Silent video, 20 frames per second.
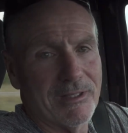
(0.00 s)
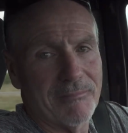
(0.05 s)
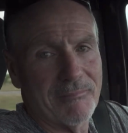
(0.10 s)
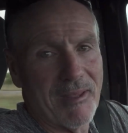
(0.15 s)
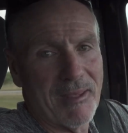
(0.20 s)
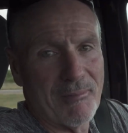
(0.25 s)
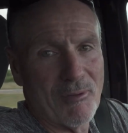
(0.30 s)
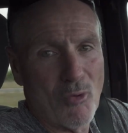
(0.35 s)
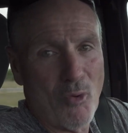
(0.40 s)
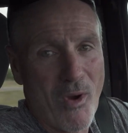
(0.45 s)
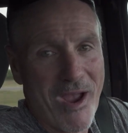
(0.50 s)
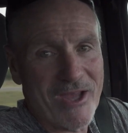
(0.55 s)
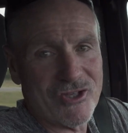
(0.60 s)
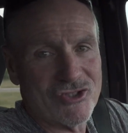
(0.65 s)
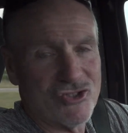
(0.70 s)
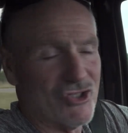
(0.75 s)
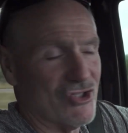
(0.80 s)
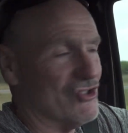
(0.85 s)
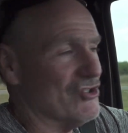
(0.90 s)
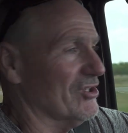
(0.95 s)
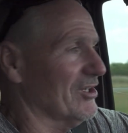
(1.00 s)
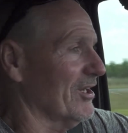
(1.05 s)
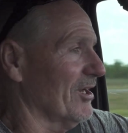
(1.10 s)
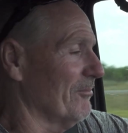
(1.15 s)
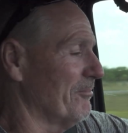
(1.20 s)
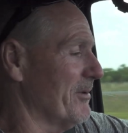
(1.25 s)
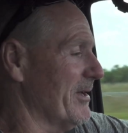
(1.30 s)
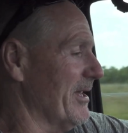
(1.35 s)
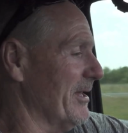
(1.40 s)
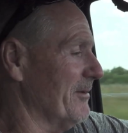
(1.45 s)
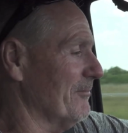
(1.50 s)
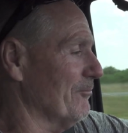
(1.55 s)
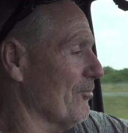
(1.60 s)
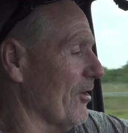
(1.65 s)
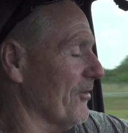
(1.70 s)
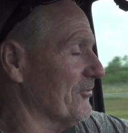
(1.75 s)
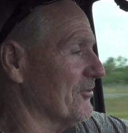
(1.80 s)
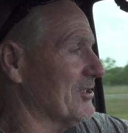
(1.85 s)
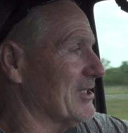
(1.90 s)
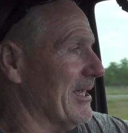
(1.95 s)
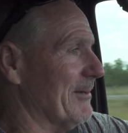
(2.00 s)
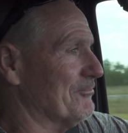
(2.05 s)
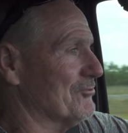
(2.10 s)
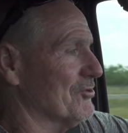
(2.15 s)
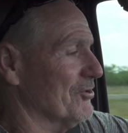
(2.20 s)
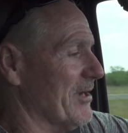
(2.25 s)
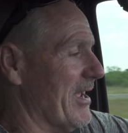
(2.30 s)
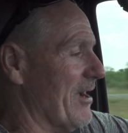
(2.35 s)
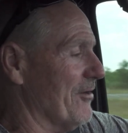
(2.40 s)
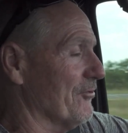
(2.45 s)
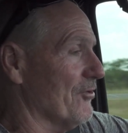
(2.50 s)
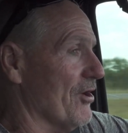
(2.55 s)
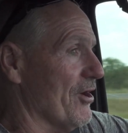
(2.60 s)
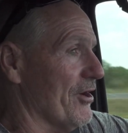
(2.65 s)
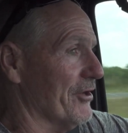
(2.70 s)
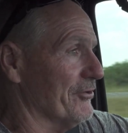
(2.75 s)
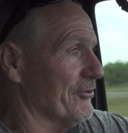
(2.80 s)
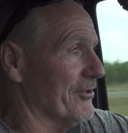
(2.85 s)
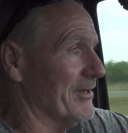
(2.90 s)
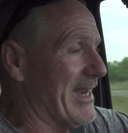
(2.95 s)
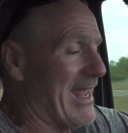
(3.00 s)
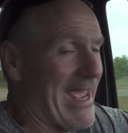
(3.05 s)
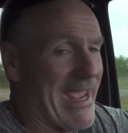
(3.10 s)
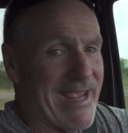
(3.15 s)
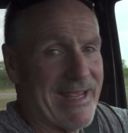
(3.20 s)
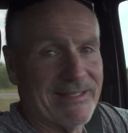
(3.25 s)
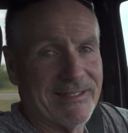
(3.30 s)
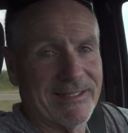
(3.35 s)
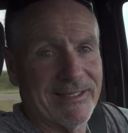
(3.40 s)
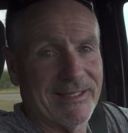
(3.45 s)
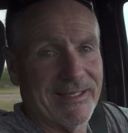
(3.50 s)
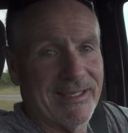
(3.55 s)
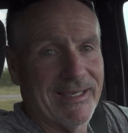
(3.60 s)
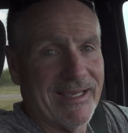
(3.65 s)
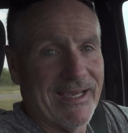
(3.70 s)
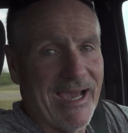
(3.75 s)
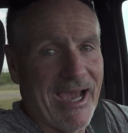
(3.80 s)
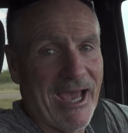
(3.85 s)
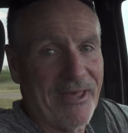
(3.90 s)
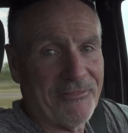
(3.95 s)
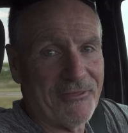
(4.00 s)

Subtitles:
maybe west just a little bit. Brought the temperature down to 108. I